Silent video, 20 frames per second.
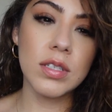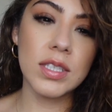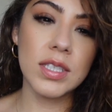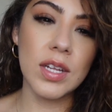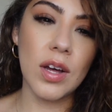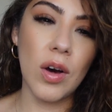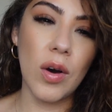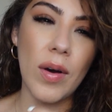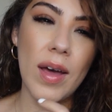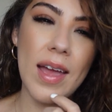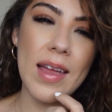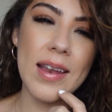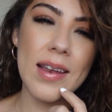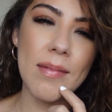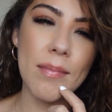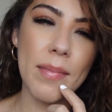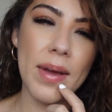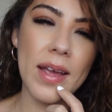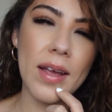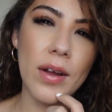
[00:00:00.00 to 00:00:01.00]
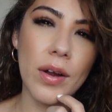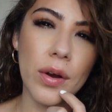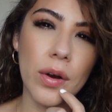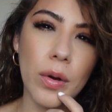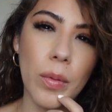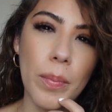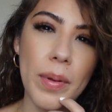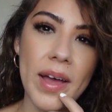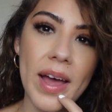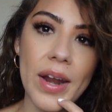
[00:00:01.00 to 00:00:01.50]
So, and my
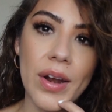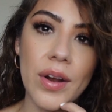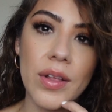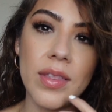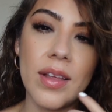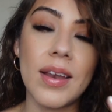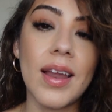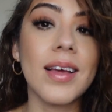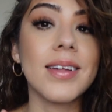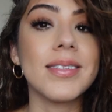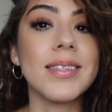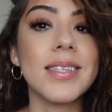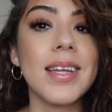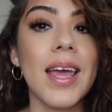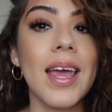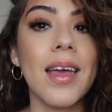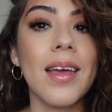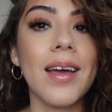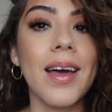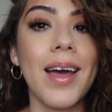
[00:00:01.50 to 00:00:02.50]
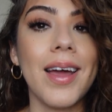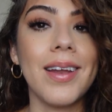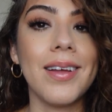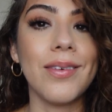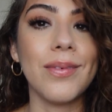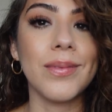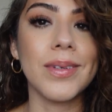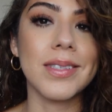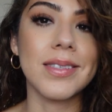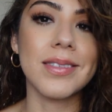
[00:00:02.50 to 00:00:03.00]
curl pattern the next day kind
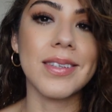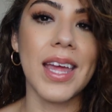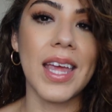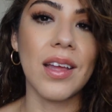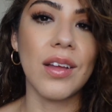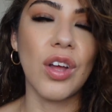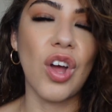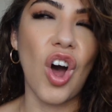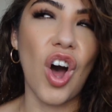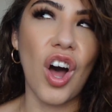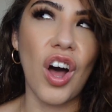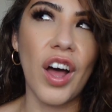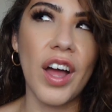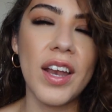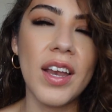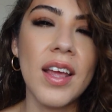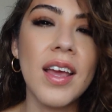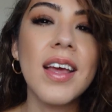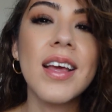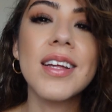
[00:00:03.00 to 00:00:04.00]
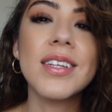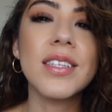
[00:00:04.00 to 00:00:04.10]
of was like gone.